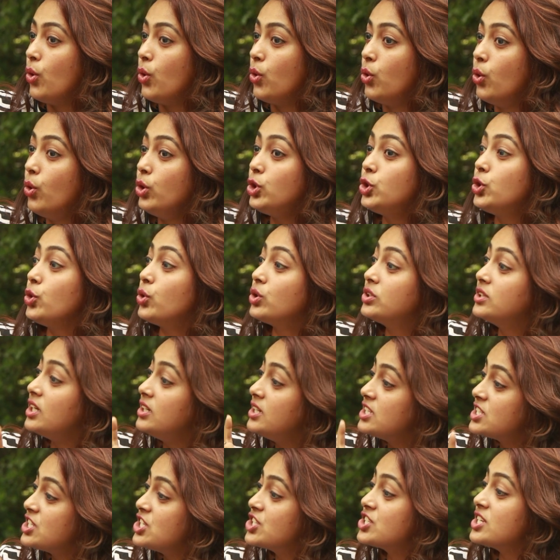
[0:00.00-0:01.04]
who took the
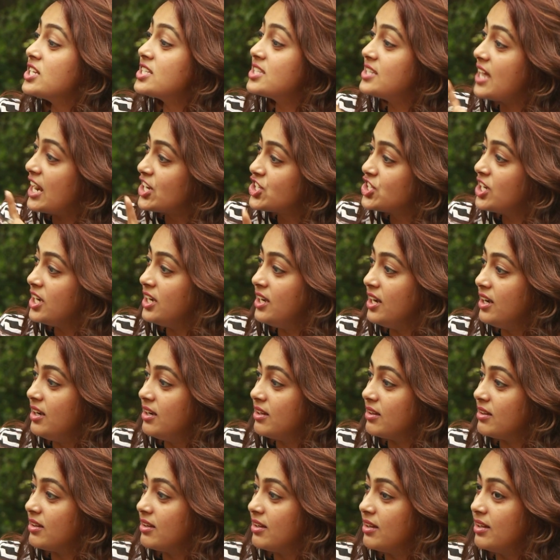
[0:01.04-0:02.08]
decisions that she
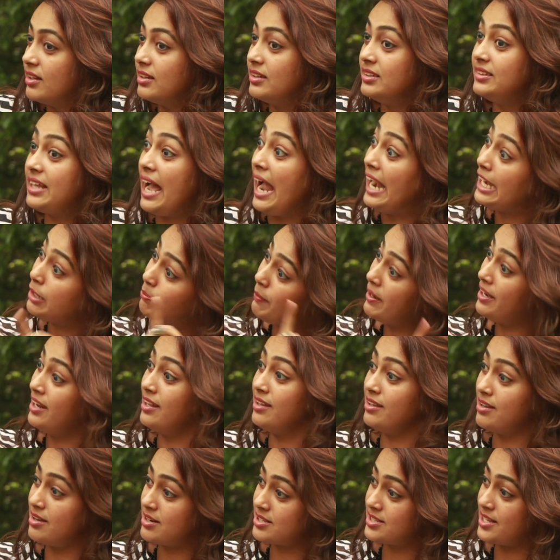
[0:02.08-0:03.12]
did that many
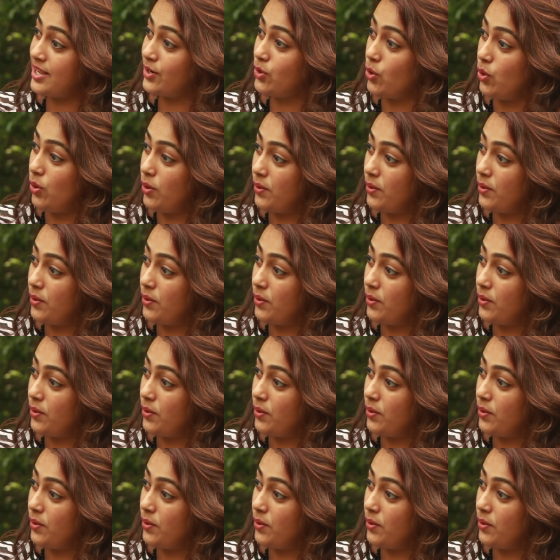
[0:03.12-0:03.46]
years ago